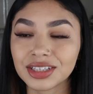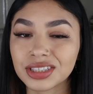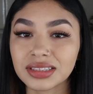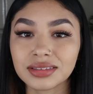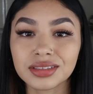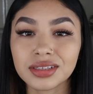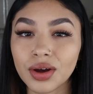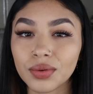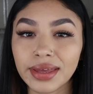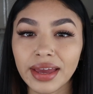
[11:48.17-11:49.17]
I just
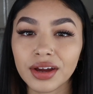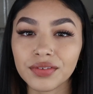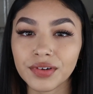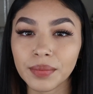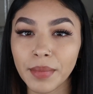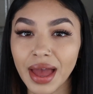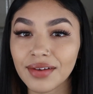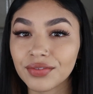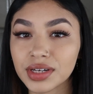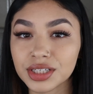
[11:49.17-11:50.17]
don't care for
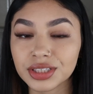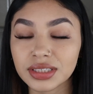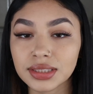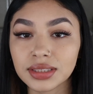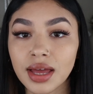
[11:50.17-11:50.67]
matte finishes,